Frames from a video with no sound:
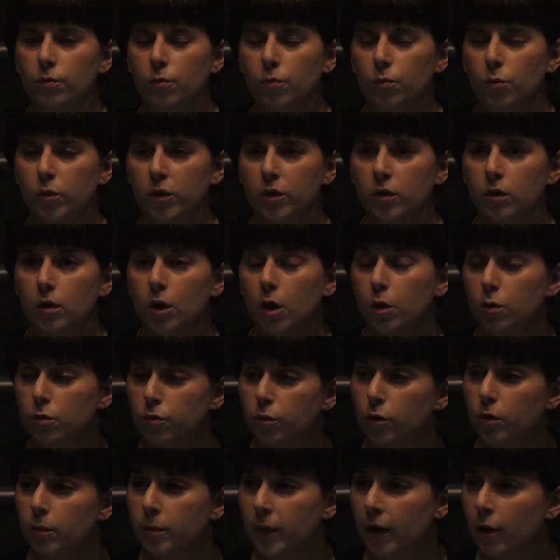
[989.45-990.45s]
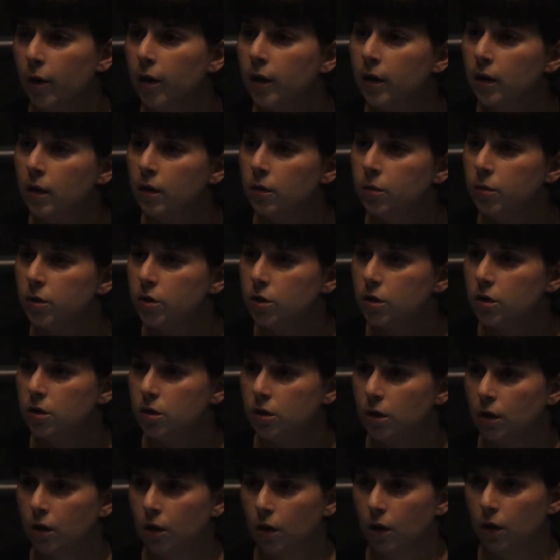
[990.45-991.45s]
with Code for America, which is
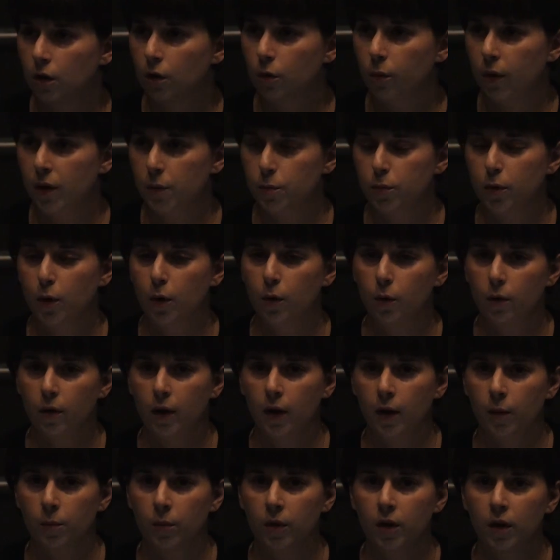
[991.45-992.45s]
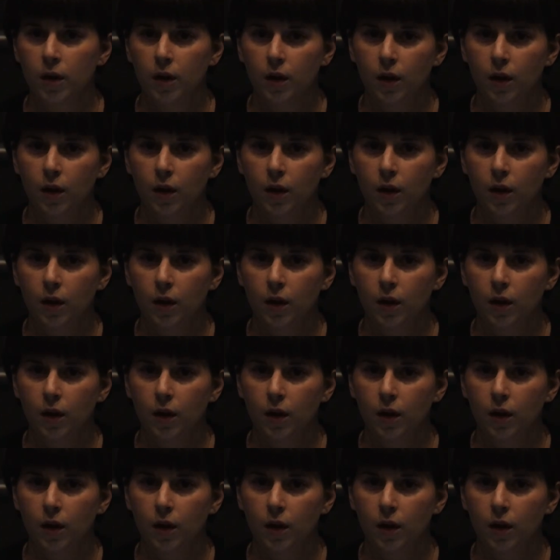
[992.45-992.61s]
a great program